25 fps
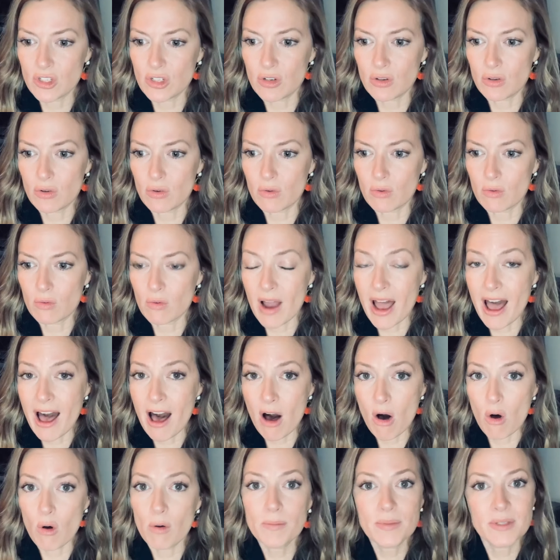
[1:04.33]
to
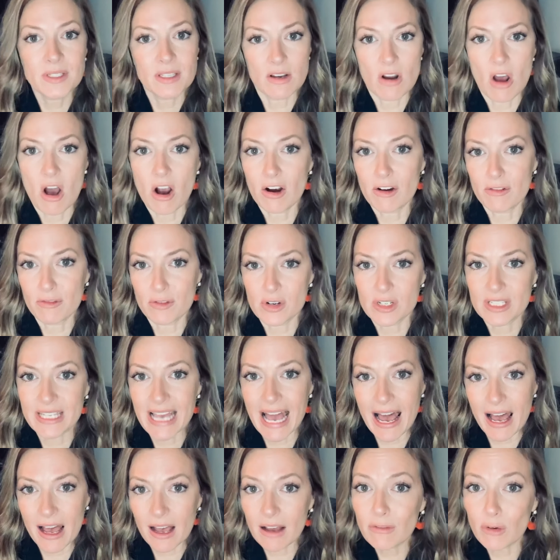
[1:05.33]
help sonographers
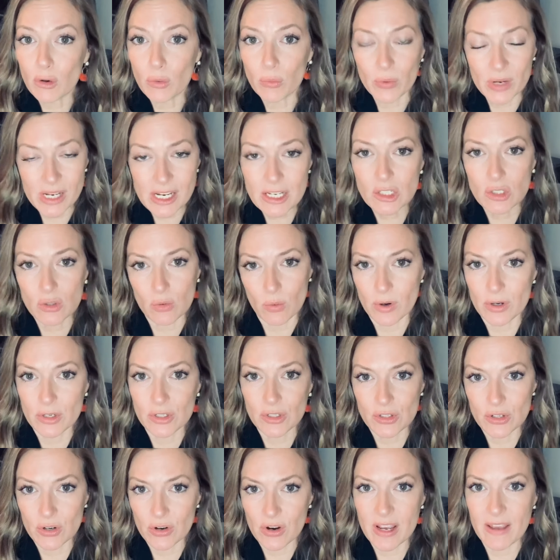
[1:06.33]
have a resource
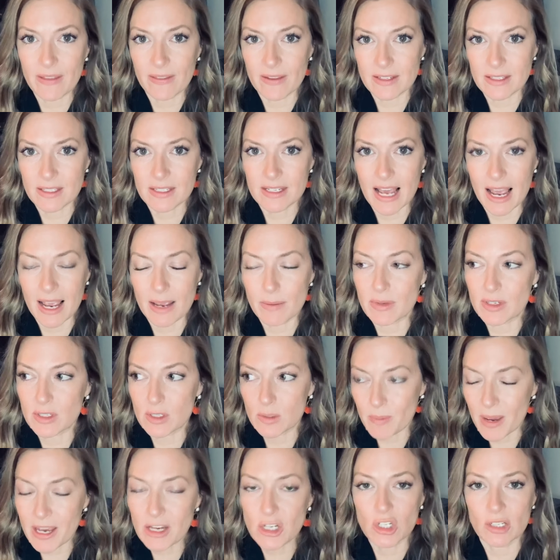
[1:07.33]
during this time,
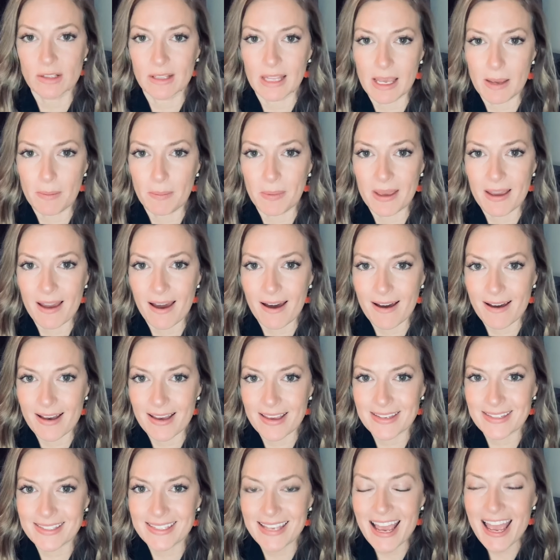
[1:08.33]
especially
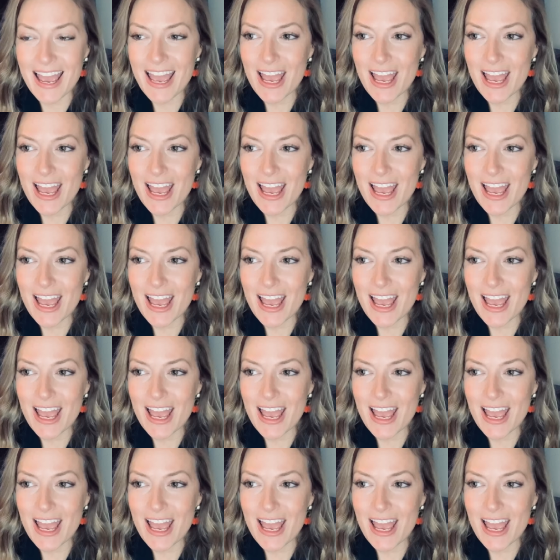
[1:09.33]
because